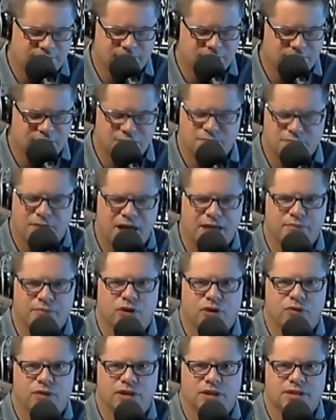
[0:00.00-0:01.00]
just
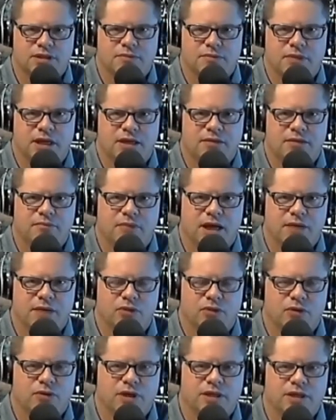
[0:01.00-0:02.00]
mind-blowing to me.
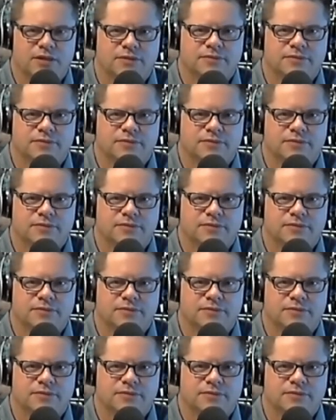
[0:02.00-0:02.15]
Mind-blowing.